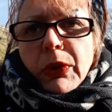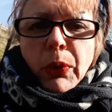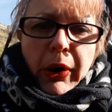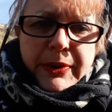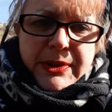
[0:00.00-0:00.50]

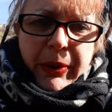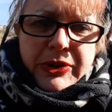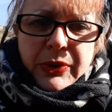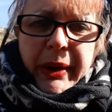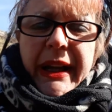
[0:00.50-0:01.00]
what I was
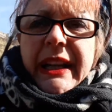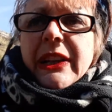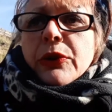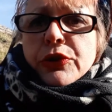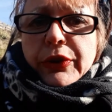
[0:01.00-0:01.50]
supposed to
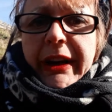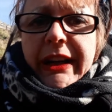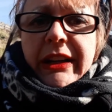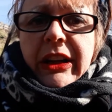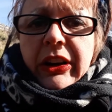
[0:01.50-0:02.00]
eat or
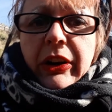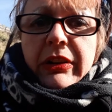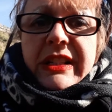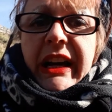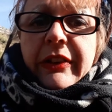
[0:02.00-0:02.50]
drink,
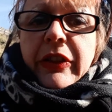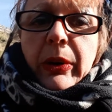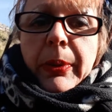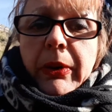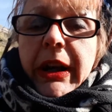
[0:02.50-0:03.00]
the day of the
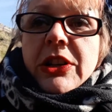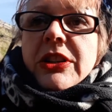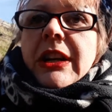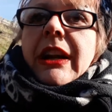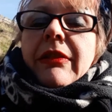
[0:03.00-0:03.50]

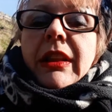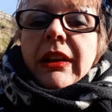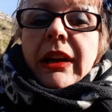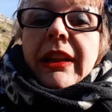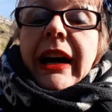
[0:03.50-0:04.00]
operation and
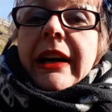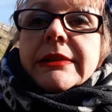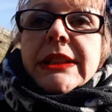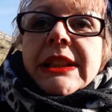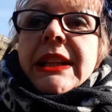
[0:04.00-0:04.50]
everything like that.
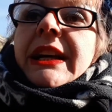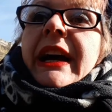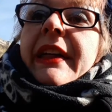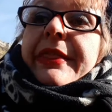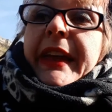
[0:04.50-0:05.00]

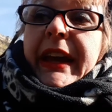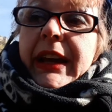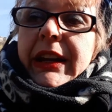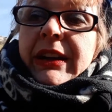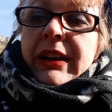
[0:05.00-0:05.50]
And
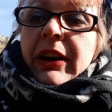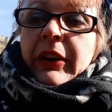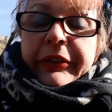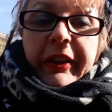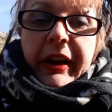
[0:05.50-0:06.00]
then
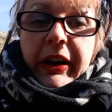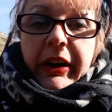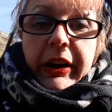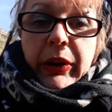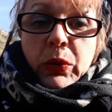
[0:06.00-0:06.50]
after that,
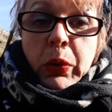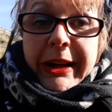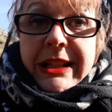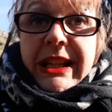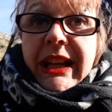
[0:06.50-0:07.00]
I
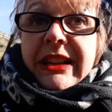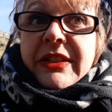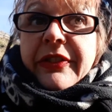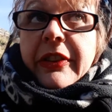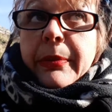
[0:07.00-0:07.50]
waited
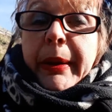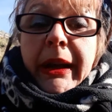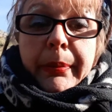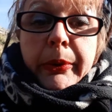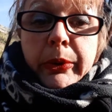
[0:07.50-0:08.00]
for the
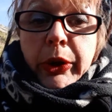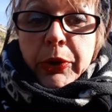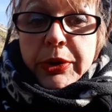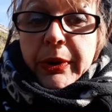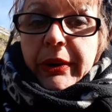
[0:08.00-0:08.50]
people who
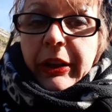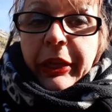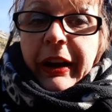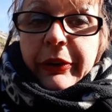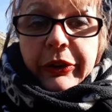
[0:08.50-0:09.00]
were doing the
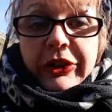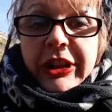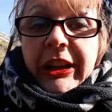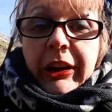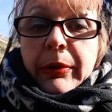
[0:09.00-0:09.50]
1,000
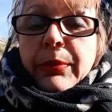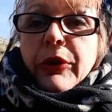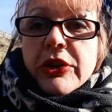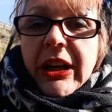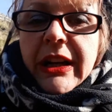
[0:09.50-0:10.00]
Genome
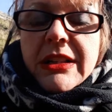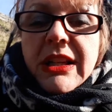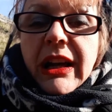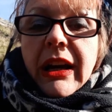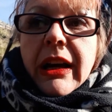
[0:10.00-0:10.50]
Project,
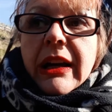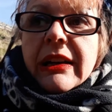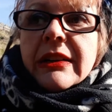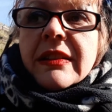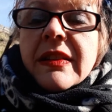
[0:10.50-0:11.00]

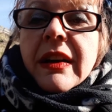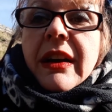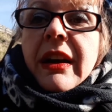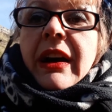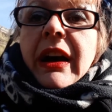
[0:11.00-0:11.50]
and
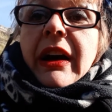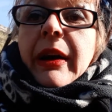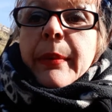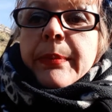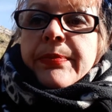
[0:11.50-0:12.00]

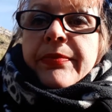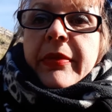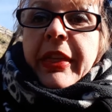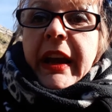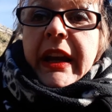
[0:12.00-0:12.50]

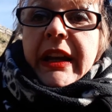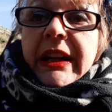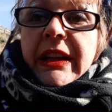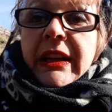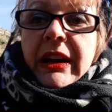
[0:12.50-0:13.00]

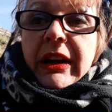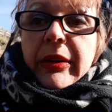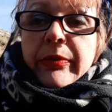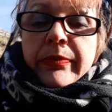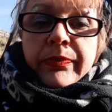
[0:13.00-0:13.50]
they
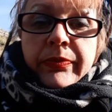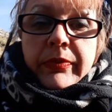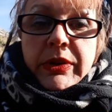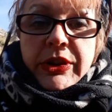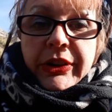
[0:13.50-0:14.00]

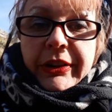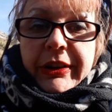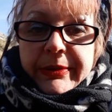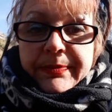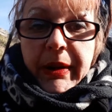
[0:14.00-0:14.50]

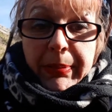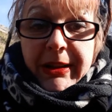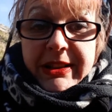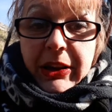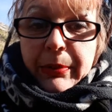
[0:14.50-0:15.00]
took a
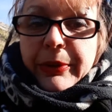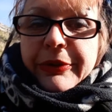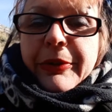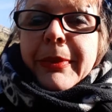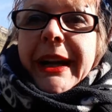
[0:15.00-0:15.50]
blood sample
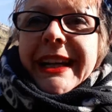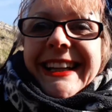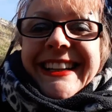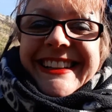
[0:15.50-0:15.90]
from me.